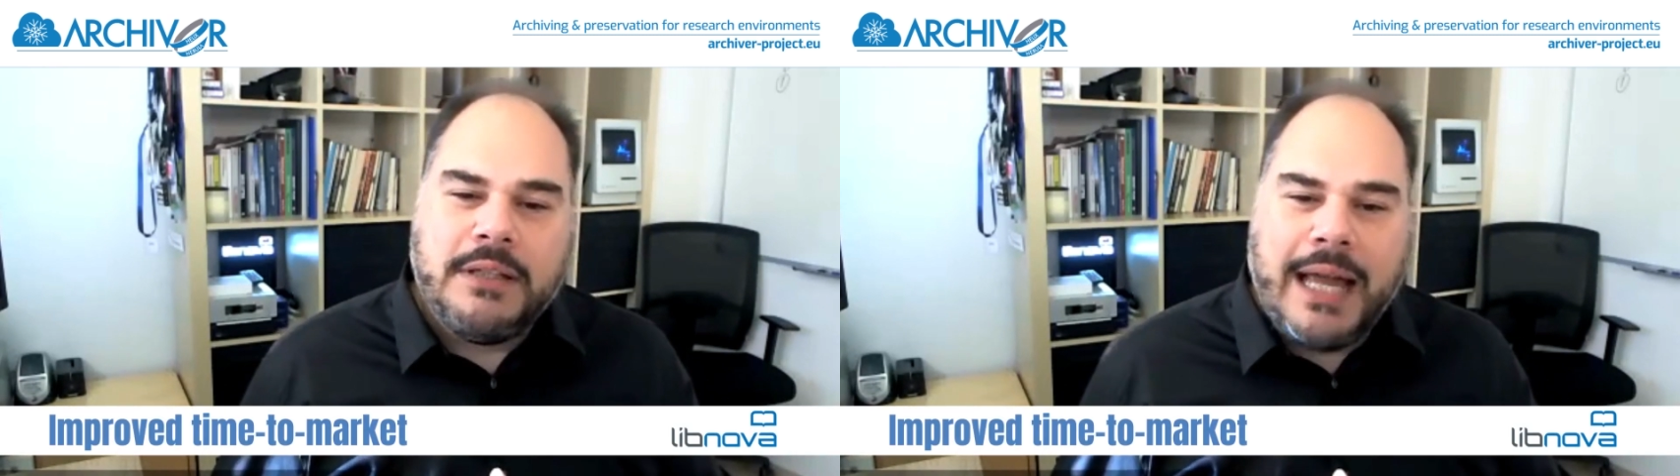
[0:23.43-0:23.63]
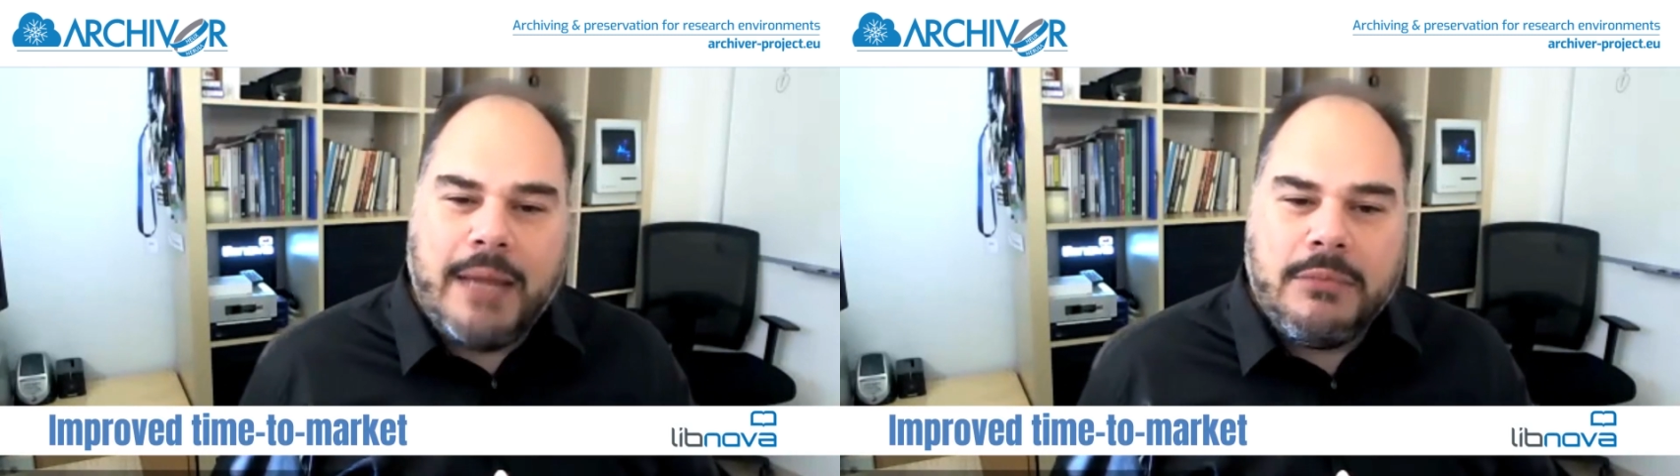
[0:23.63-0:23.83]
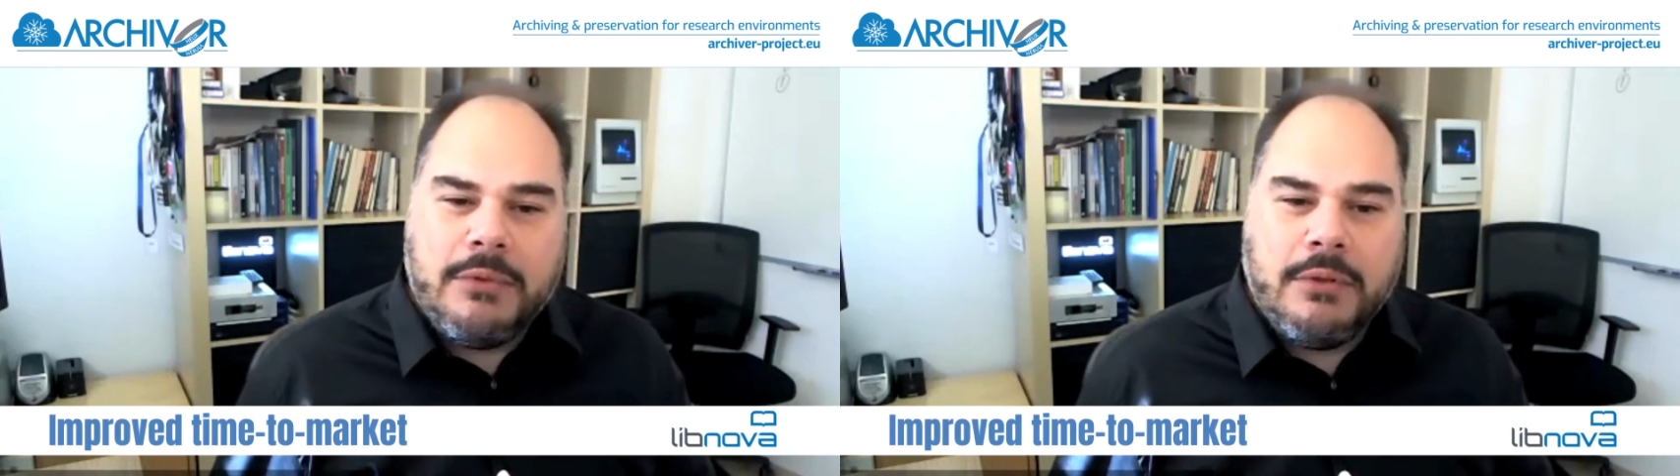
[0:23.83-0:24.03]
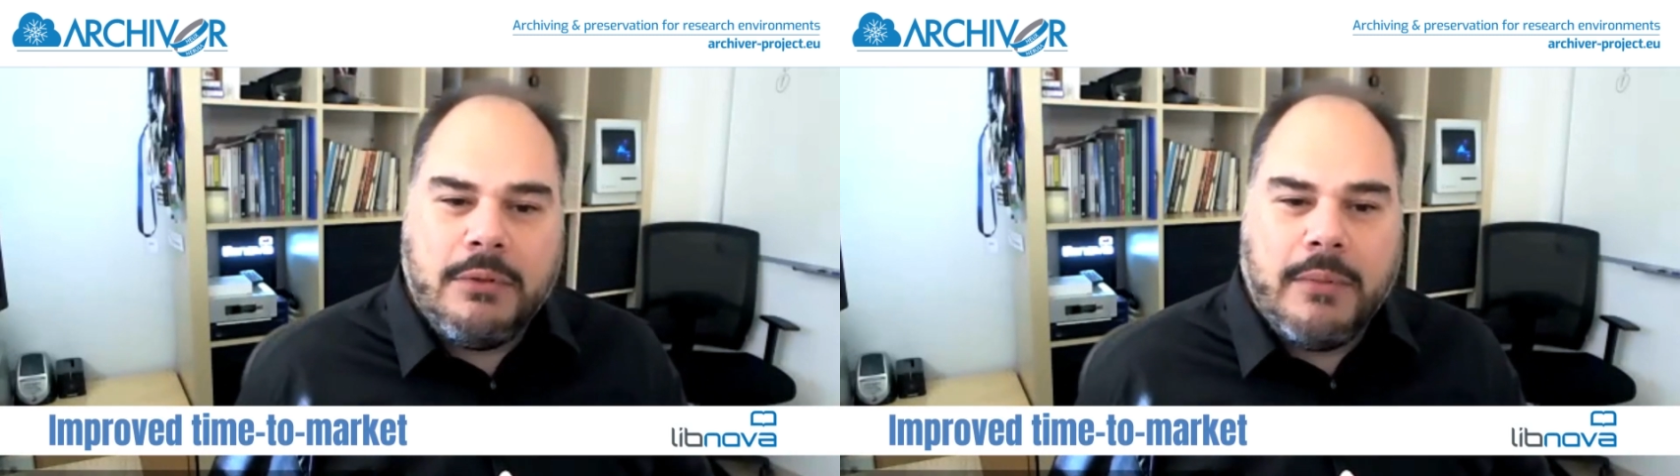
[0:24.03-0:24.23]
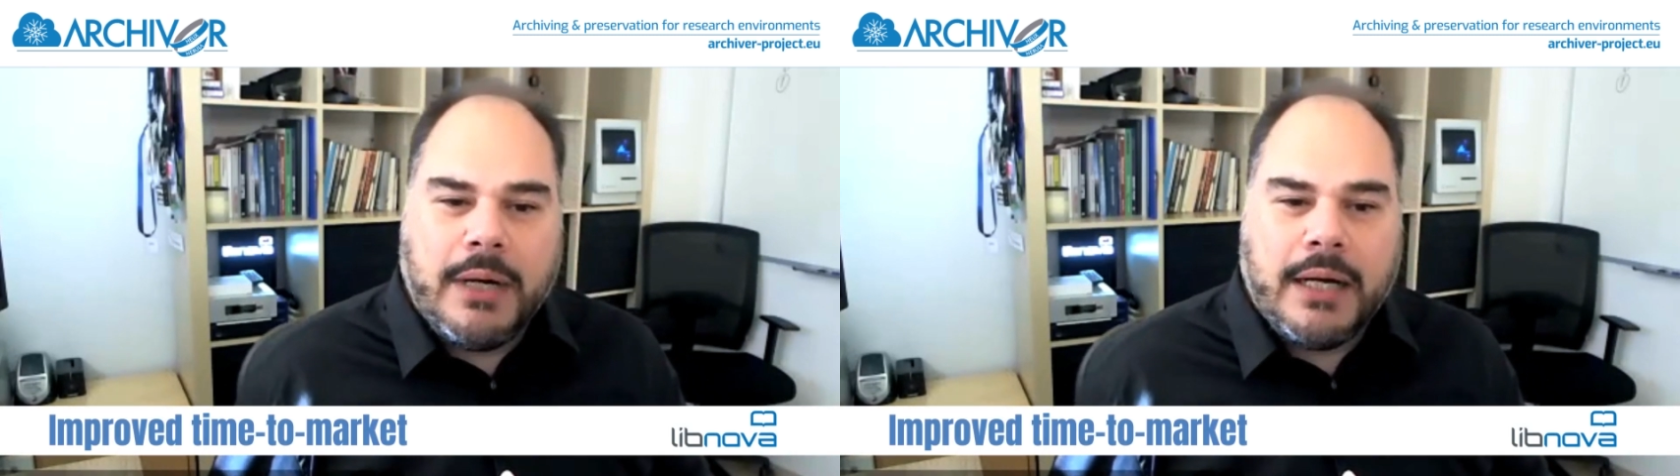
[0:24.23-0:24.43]
time to
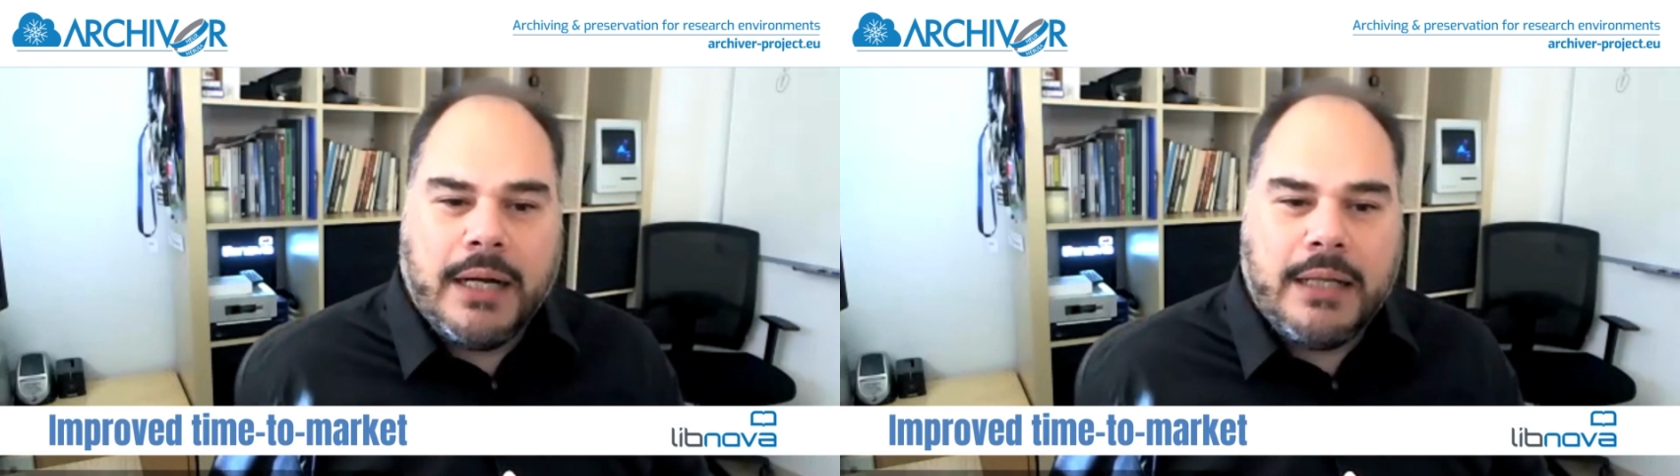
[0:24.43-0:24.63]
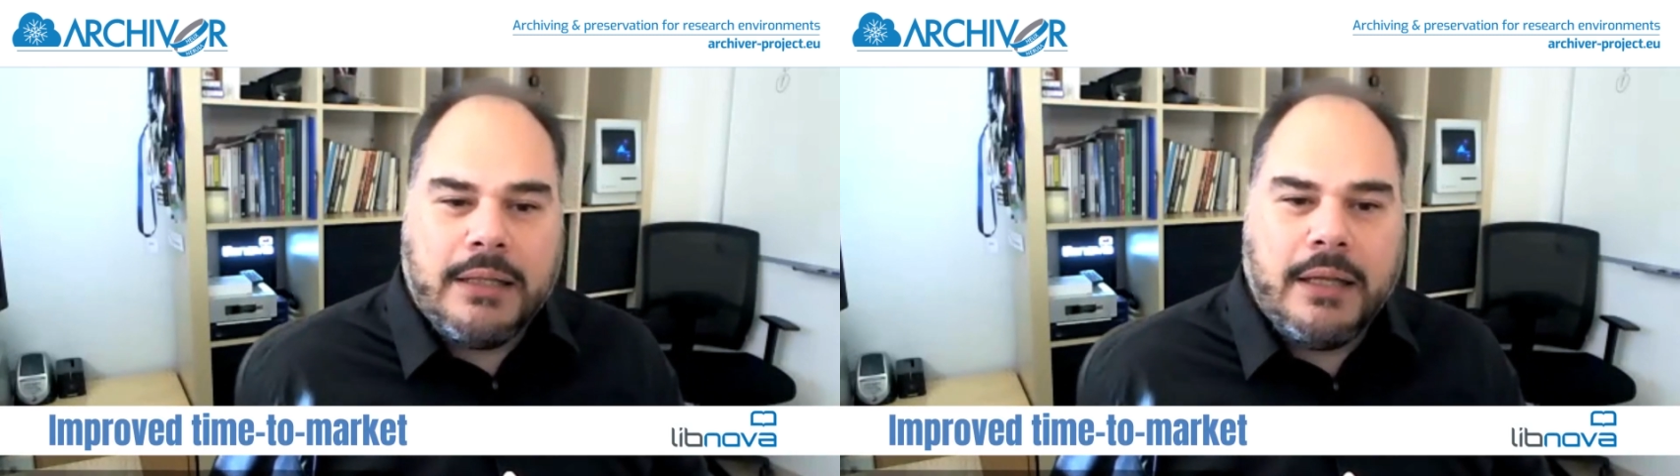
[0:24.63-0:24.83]
market